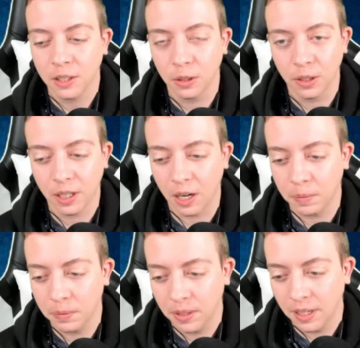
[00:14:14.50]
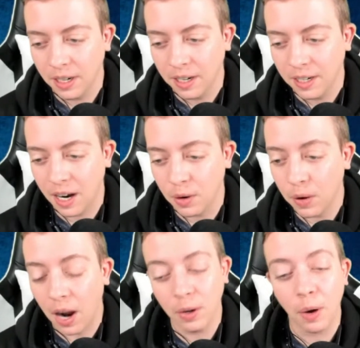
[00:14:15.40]
to look up.
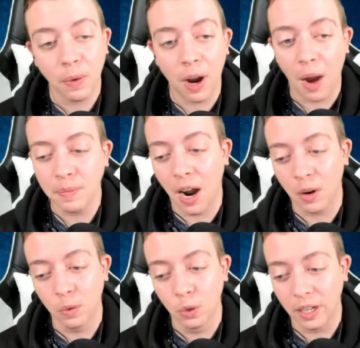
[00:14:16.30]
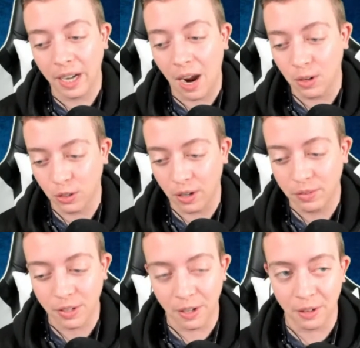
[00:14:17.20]
Yeah, yeah, we, I'm not ruling out
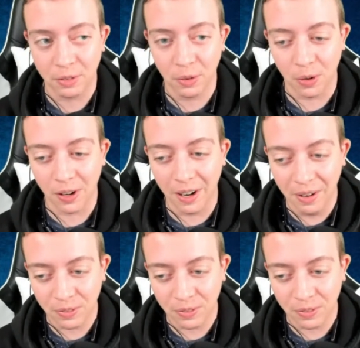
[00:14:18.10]
grifter for